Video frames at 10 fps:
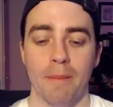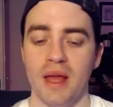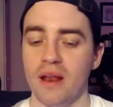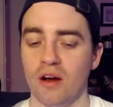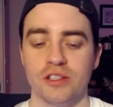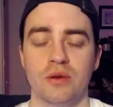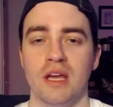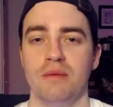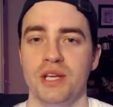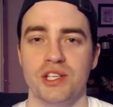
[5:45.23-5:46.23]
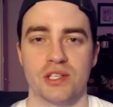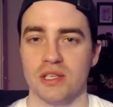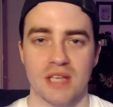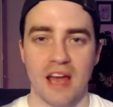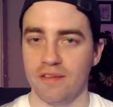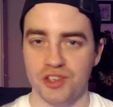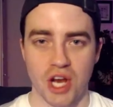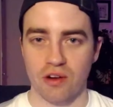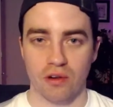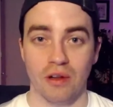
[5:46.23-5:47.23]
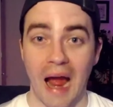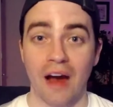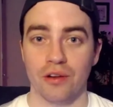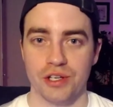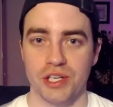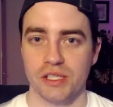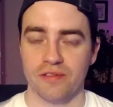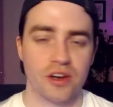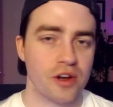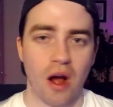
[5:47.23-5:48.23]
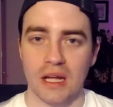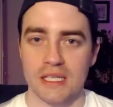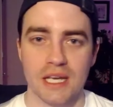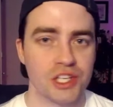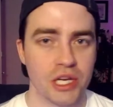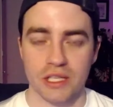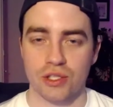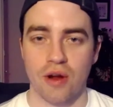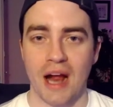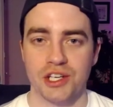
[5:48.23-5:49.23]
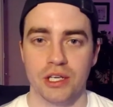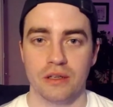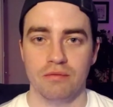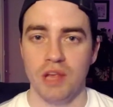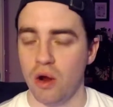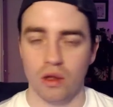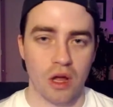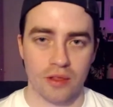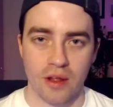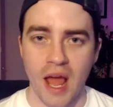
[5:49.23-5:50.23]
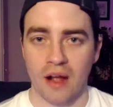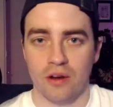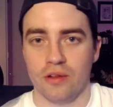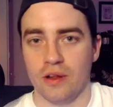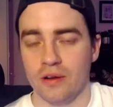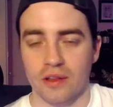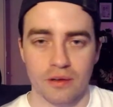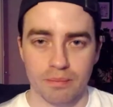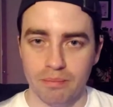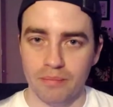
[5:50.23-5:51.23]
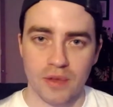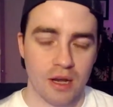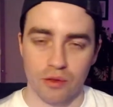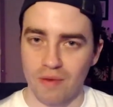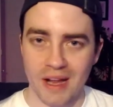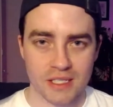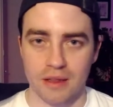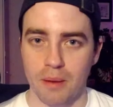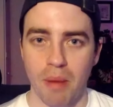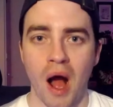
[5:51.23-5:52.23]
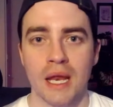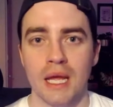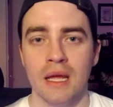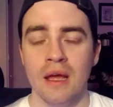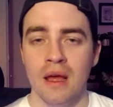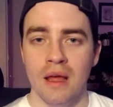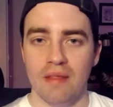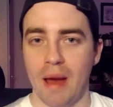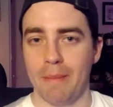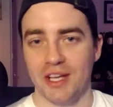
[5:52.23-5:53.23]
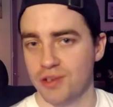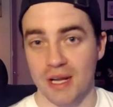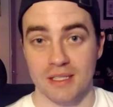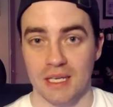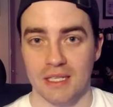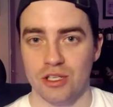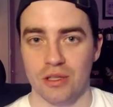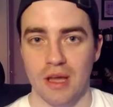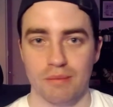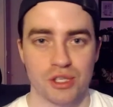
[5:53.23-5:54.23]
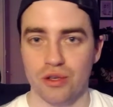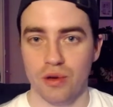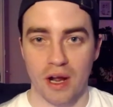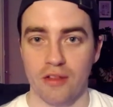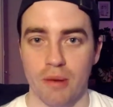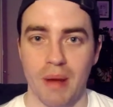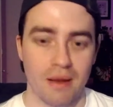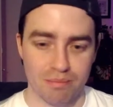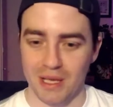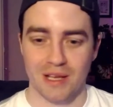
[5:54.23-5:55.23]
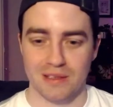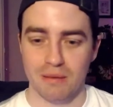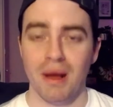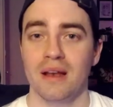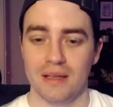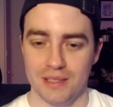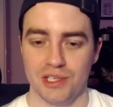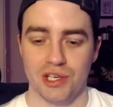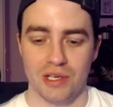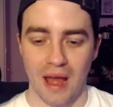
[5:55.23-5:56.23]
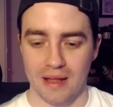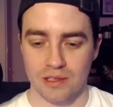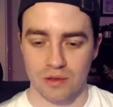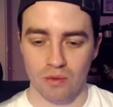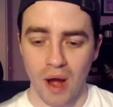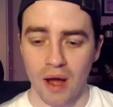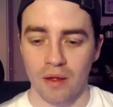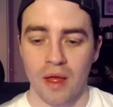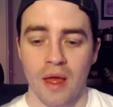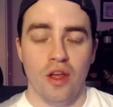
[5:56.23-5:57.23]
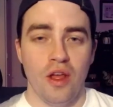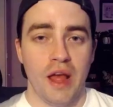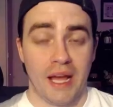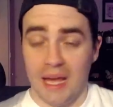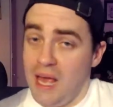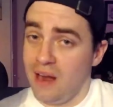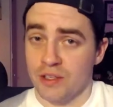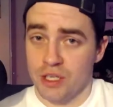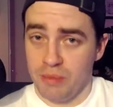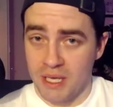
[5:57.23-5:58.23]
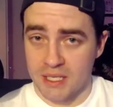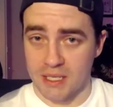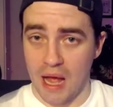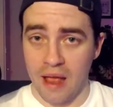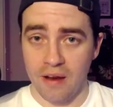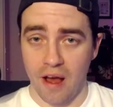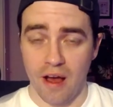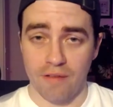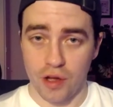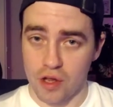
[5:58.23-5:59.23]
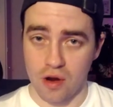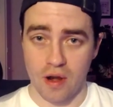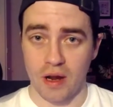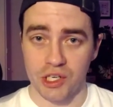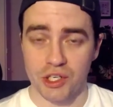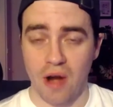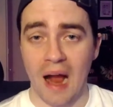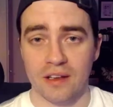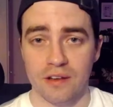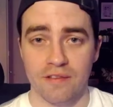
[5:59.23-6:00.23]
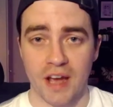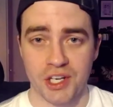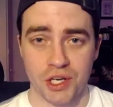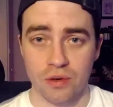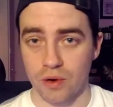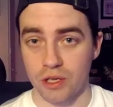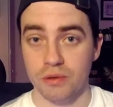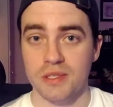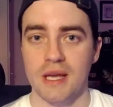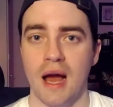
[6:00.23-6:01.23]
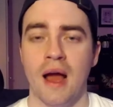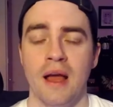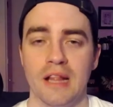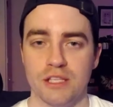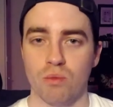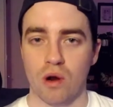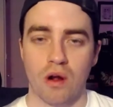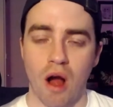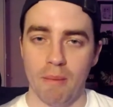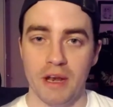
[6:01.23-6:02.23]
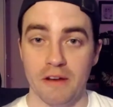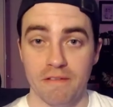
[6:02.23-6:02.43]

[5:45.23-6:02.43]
It also can be just a sign of general allergies. If your dog is itching and scratching, you know, along their neck or their you know, the rest of their body, that might translate to them scooting on their butt because their butt is itchy as well. It can also be a sign of a urinary tract infection or a UTI. That's more common in